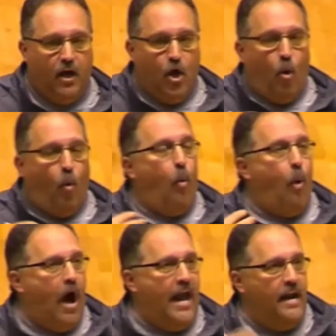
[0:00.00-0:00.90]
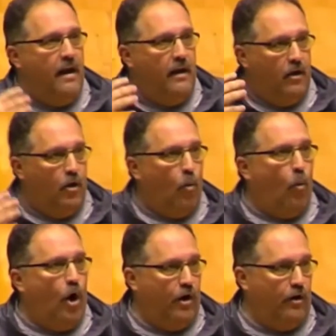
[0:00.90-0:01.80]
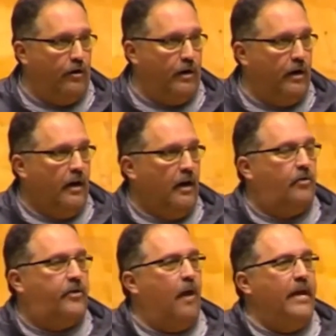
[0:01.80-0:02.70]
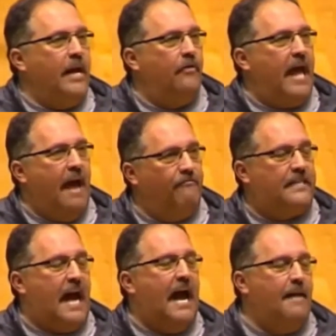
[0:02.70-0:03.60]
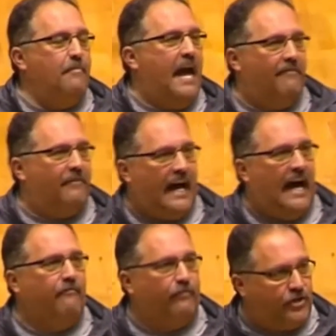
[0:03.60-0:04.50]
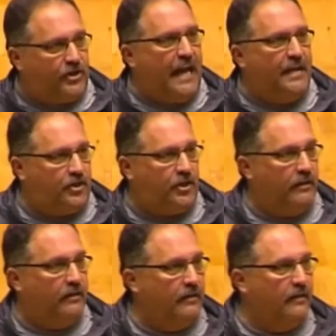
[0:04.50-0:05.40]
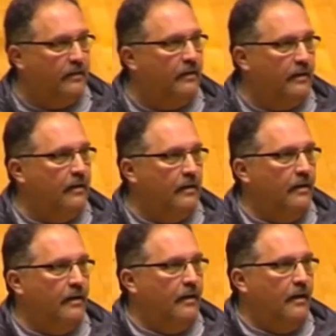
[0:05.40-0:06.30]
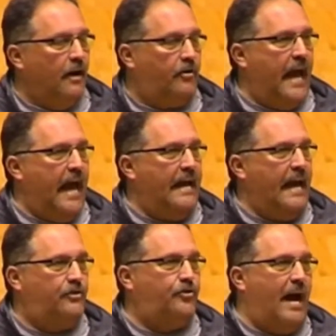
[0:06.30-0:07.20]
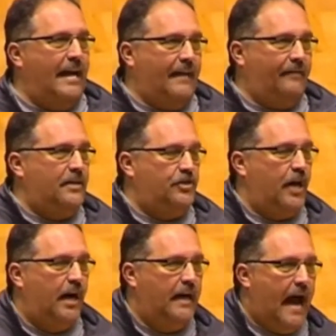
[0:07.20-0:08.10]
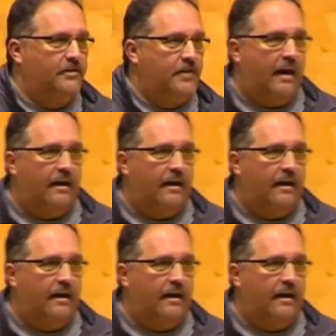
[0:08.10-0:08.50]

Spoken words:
one word. Okay, we don't have time to have a conversation. Okay, and trying to get these young guys out of the